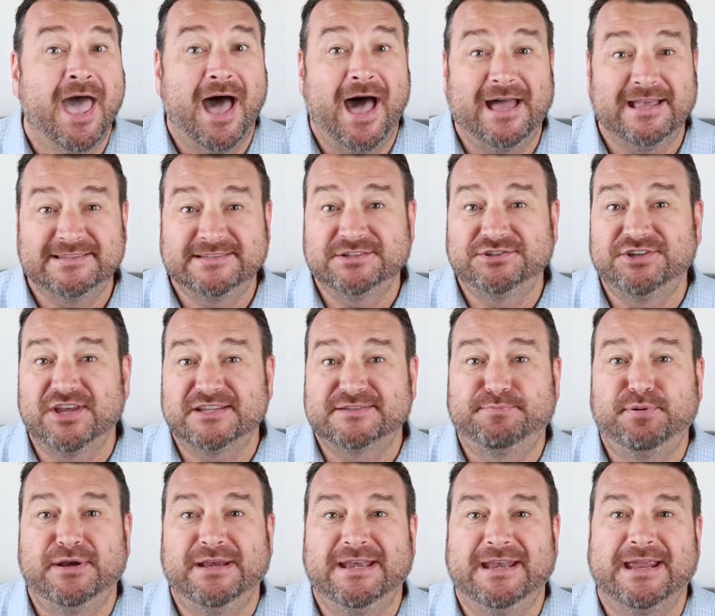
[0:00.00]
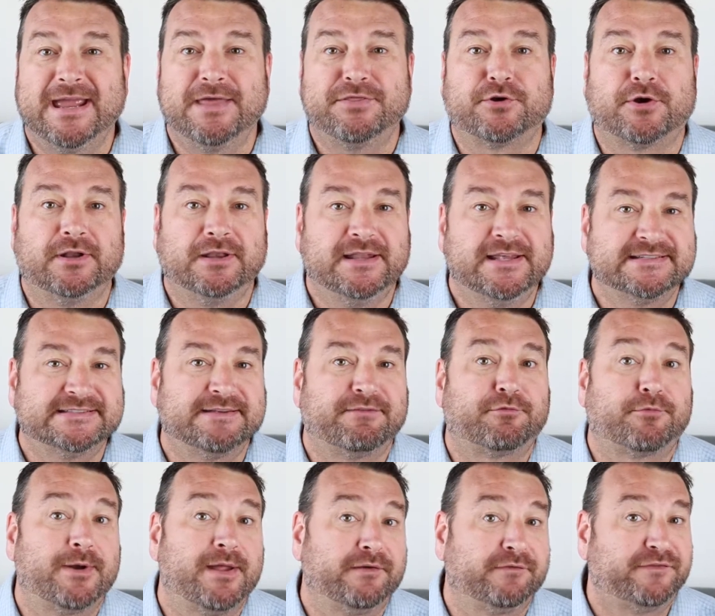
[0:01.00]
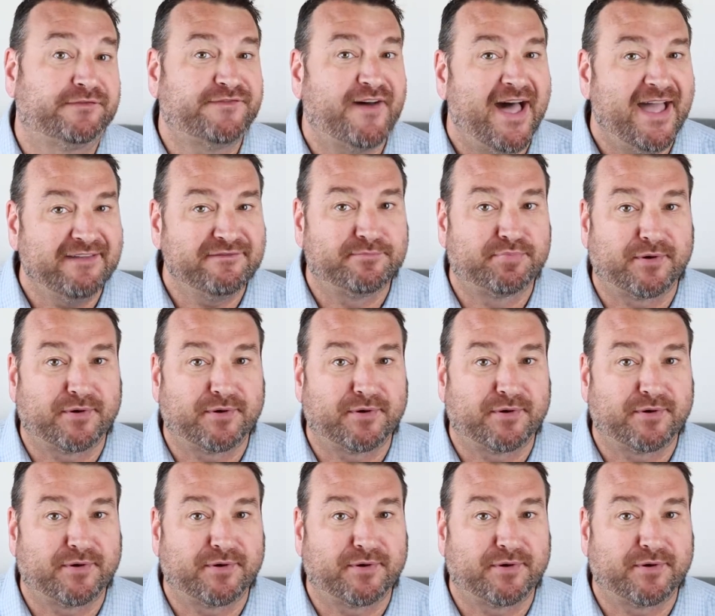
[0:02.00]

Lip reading: I suggest putting together a list of around 5